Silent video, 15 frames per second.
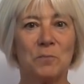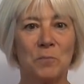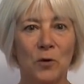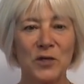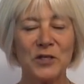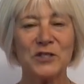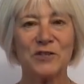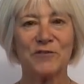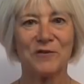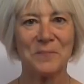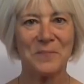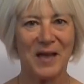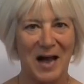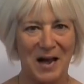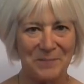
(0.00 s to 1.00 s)
moisture from
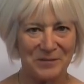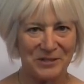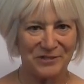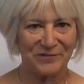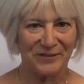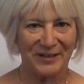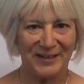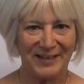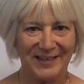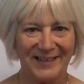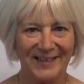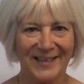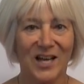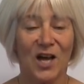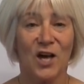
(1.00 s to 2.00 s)
the atmosphere.
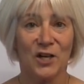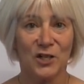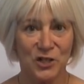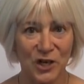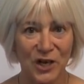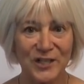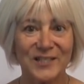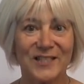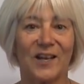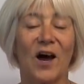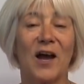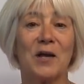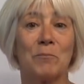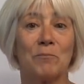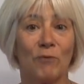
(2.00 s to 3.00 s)
Just
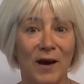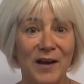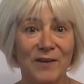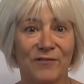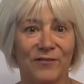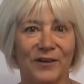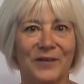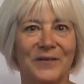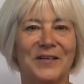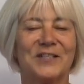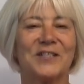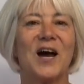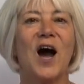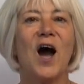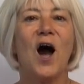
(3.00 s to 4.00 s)
like brake fluid,
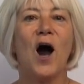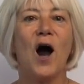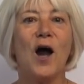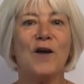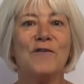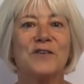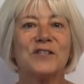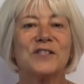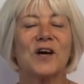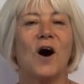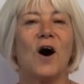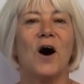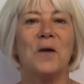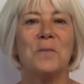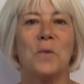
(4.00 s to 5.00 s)
over
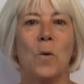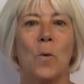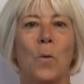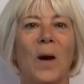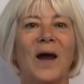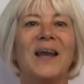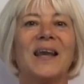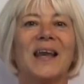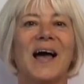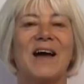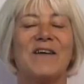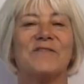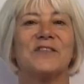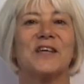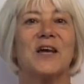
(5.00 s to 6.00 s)
time, when
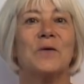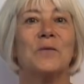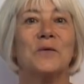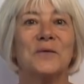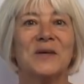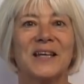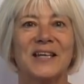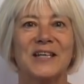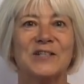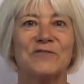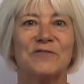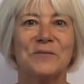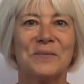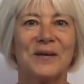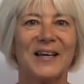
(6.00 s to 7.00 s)
left, it will need
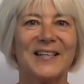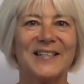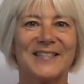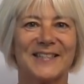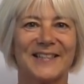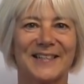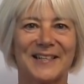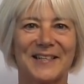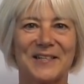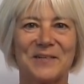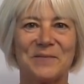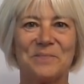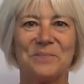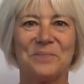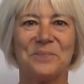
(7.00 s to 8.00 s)
replacing.
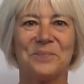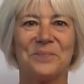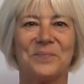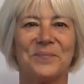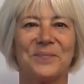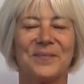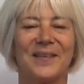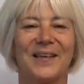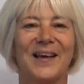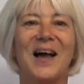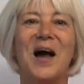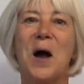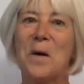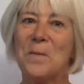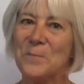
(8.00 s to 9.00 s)

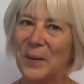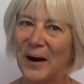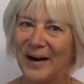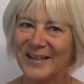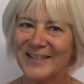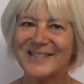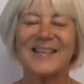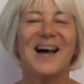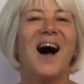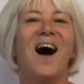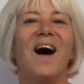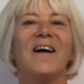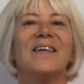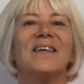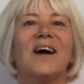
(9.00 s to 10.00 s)
But
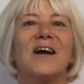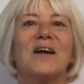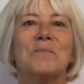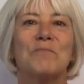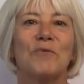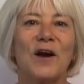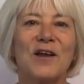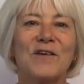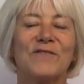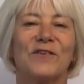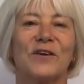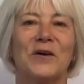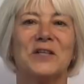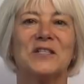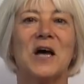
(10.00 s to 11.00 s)
unlike brake
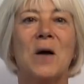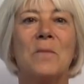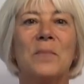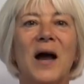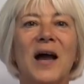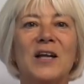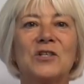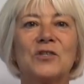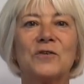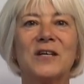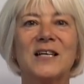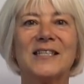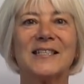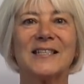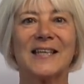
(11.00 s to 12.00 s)
fluid, petrol
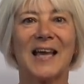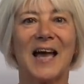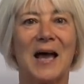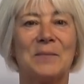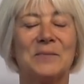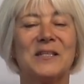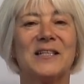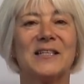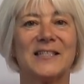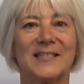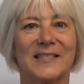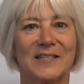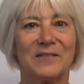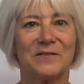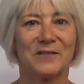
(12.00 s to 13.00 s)
isn't kept in a
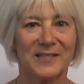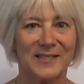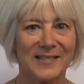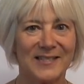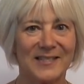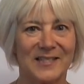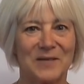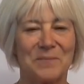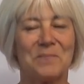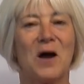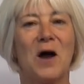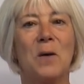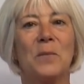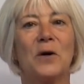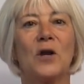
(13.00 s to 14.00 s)
sealed system,
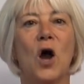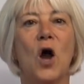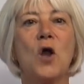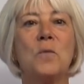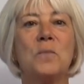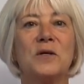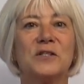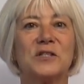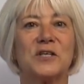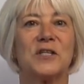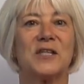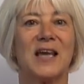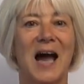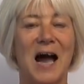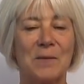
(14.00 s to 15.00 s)
but open to
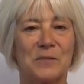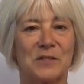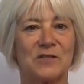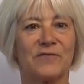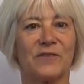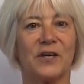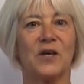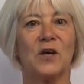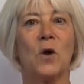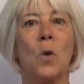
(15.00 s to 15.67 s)
the atmosphere